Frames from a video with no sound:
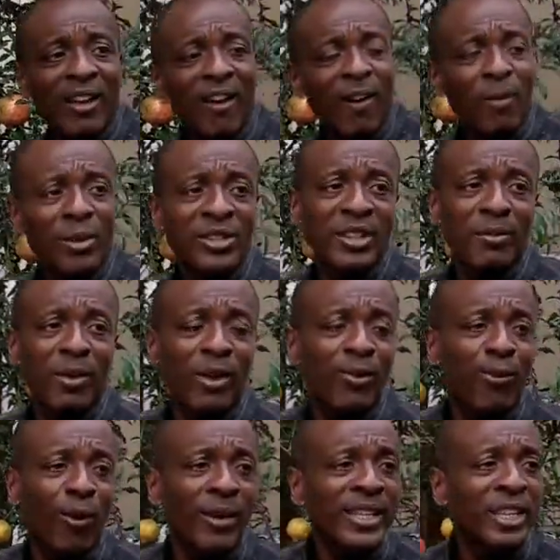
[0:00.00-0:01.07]
almost about
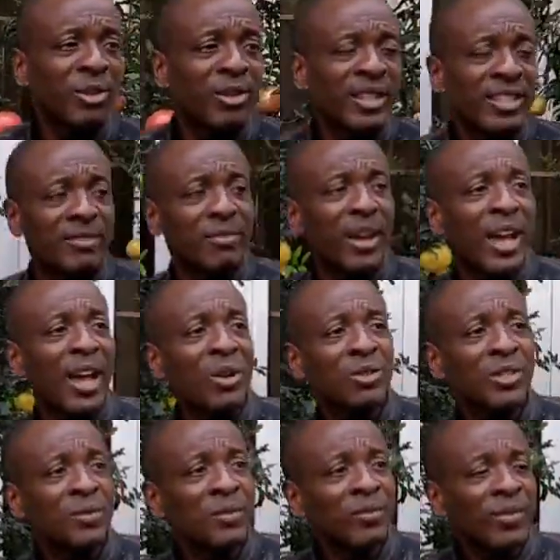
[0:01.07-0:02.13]
40 trees in my house.